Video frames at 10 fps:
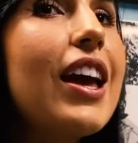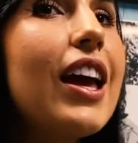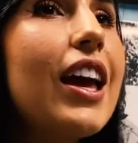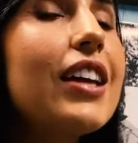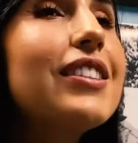
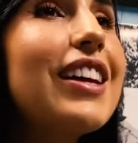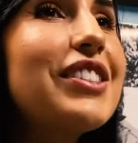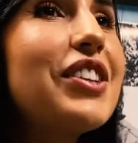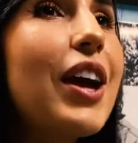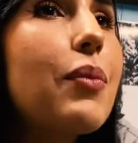
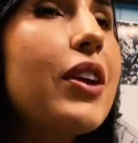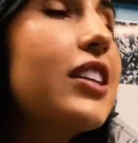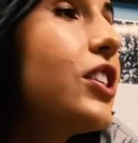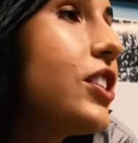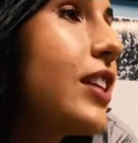essentially, I
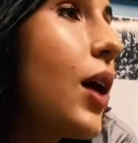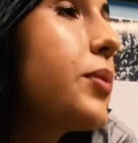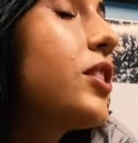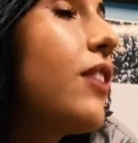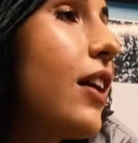wanted to just help
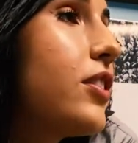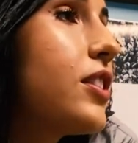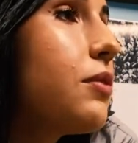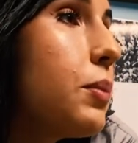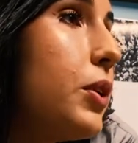survivors
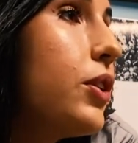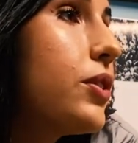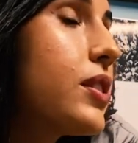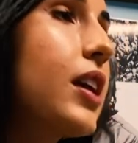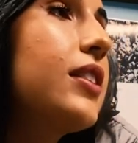of
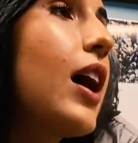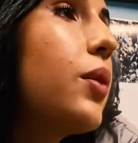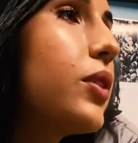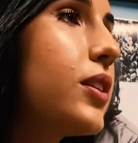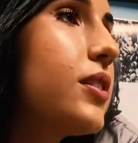abuse. Like that
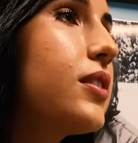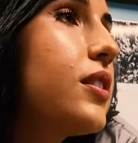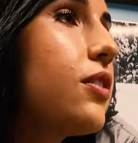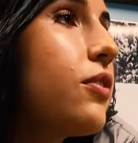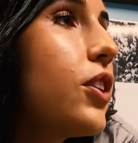was
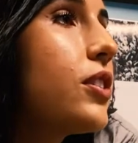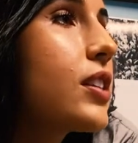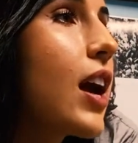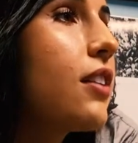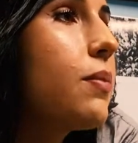the
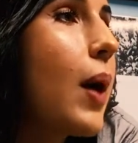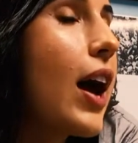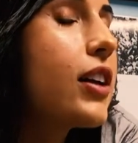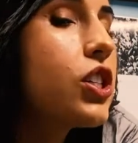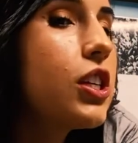first kind of
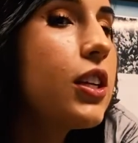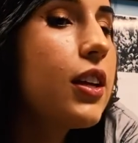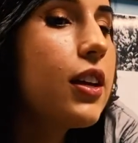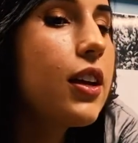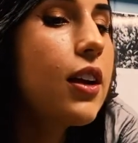passion.
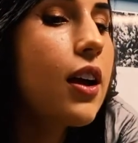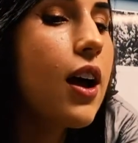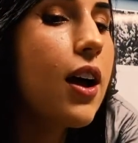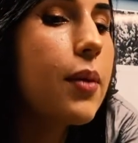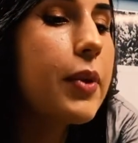
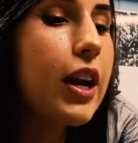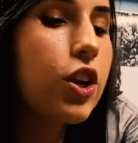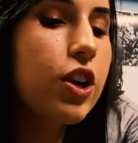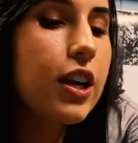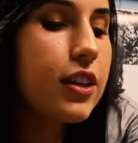And I
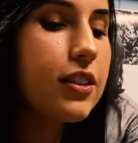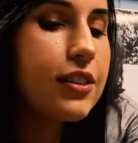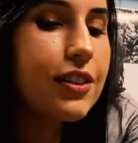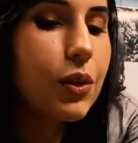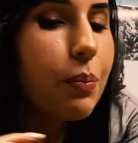created
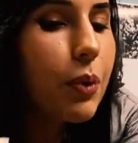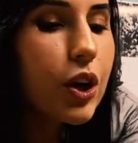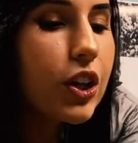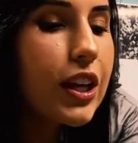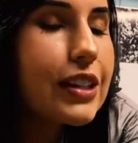these little
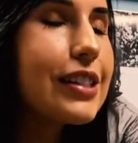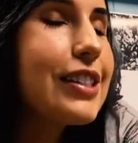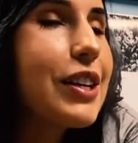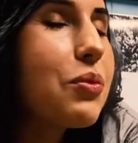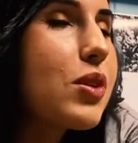booklets and
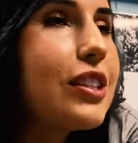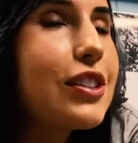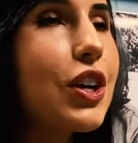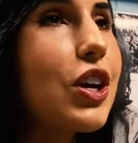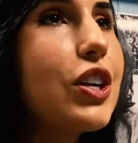did
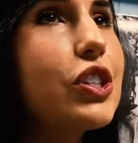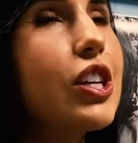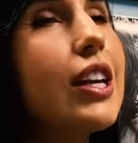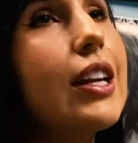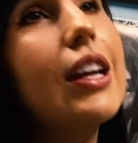research.
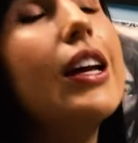And